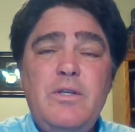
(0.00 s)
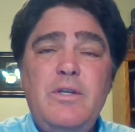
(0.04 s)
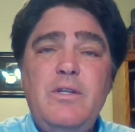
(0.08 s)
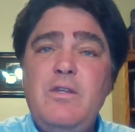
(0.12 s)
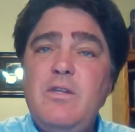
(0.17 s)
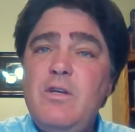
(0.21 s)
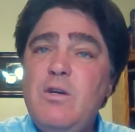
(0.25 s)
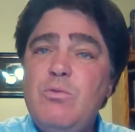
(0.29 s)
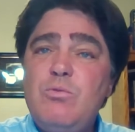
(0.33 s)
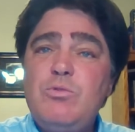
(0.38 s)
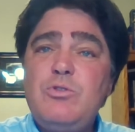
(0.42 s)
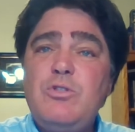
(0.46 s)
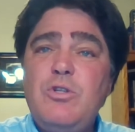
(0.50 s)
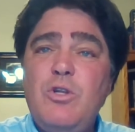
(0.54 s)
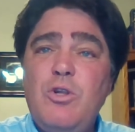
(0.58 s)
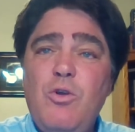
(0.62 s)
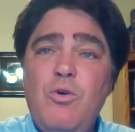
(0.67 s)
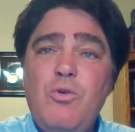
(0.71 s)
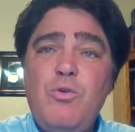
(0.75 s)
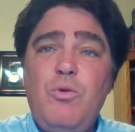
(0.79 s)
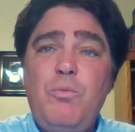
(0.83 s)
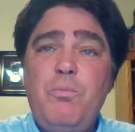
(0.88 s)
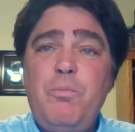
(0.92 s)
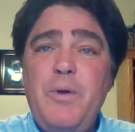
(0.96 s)
and there was the
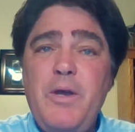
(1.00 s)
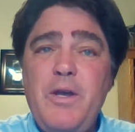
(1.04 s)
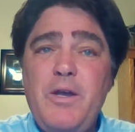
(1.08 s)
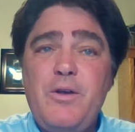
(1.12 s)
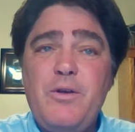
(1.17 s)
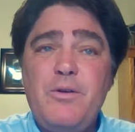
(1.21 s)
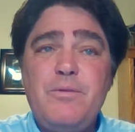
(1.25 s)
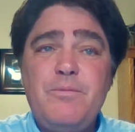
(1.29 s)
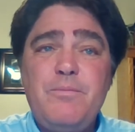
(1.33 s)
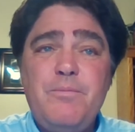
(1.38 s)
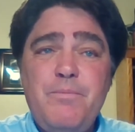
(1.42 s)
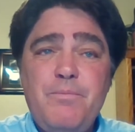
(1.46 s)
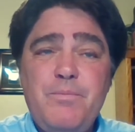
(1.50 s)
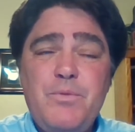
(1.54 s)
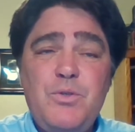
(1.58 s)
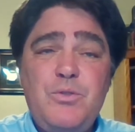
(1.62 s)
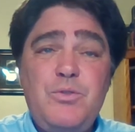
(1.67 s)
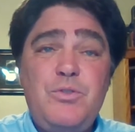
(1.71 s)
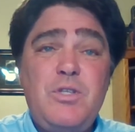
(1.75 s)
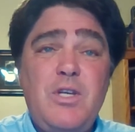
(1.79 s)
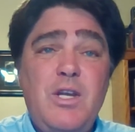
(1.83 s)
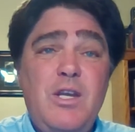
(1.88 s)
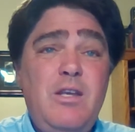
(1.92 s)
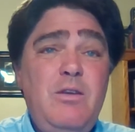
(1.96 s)
local baker,
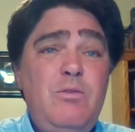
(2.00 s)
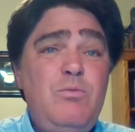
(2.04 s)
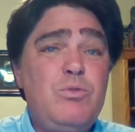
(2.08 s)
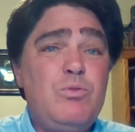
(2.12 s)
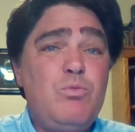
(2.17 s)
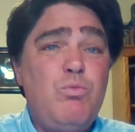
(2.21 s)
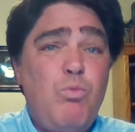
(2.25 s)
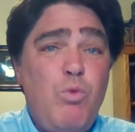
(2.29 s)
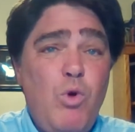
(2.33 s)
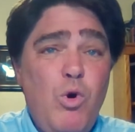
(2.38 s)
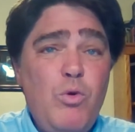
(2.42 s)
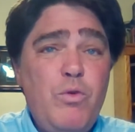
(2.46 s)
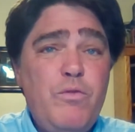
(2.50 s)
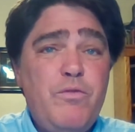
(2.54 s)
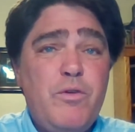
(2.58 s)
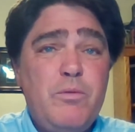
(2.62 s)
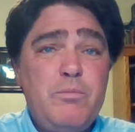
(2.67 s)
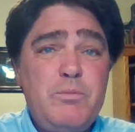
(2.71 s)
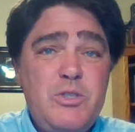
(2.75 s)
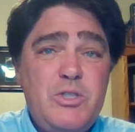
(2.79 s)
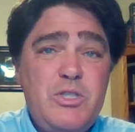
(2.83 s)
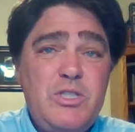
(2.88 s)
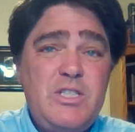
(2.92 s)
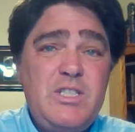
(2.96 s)
who said he was woke
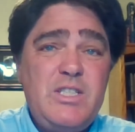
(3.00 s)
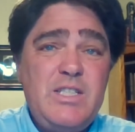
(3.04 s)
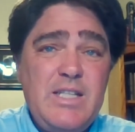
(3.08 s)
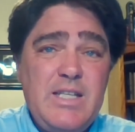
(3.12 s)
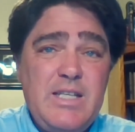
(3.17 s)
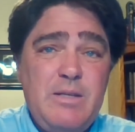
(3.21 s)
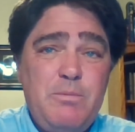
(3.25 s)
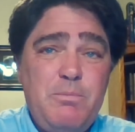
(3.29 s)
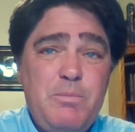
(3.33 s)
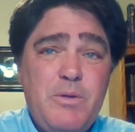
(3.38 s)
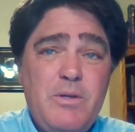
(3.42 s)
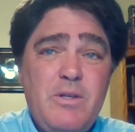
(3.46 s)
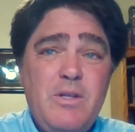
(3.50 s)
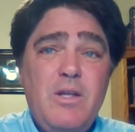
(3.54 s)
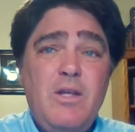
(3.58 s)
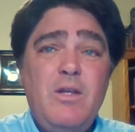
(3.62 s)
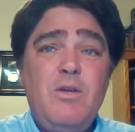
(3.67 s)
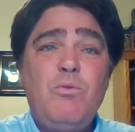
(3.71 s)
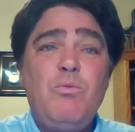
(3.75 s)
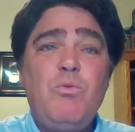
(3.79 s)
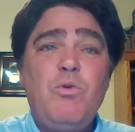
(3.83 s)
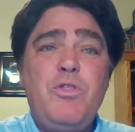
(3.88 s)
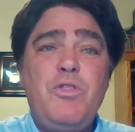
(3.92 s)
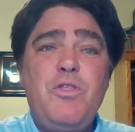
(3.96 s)
from his sleep
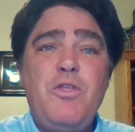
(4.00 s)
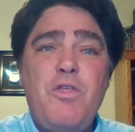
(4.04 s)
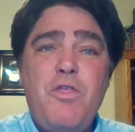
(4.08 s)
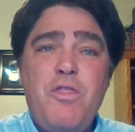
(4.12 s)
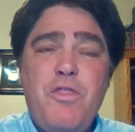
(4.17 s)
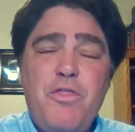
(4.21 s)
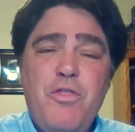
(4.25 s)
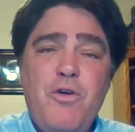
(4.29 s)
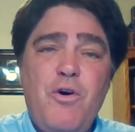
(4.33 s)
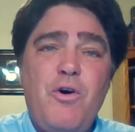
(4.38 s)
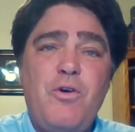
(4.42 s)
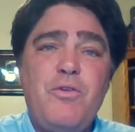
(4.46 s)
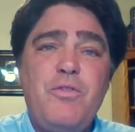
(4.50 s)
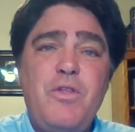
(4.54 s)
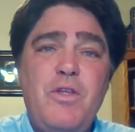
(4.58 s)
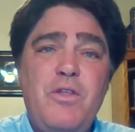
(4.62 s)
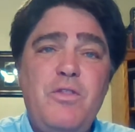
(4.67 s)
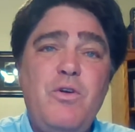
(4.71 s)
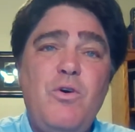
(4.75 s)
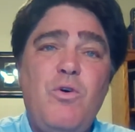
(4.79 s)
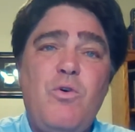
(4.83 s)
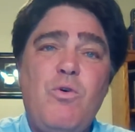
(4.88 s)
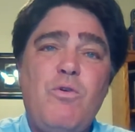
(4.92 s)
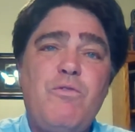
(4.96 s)
with the thought
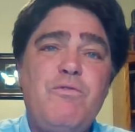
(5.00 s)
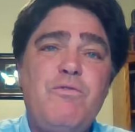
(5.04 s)
that the